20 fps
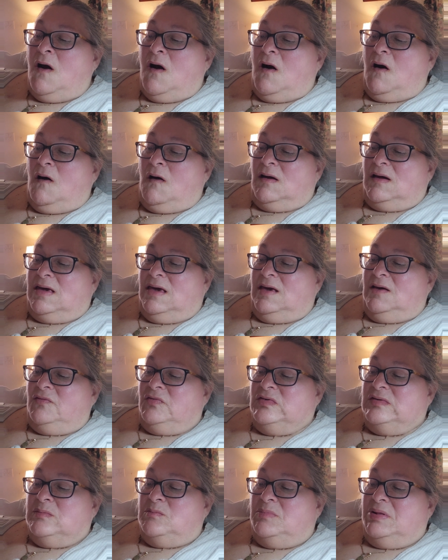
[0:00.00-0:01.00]
our
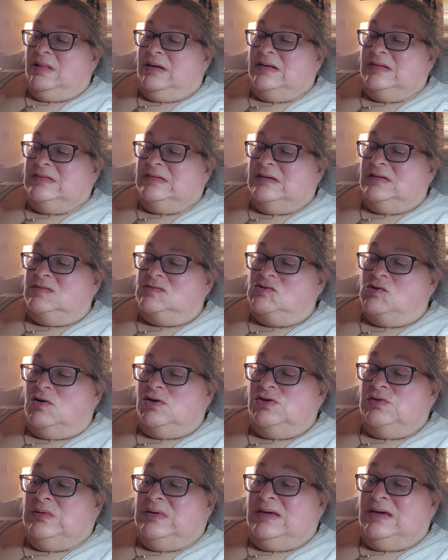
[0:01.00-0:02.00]
gifts and blessings are
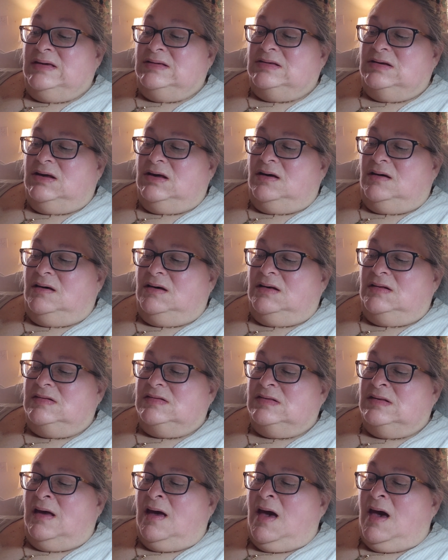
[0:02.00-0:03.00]
unique to us,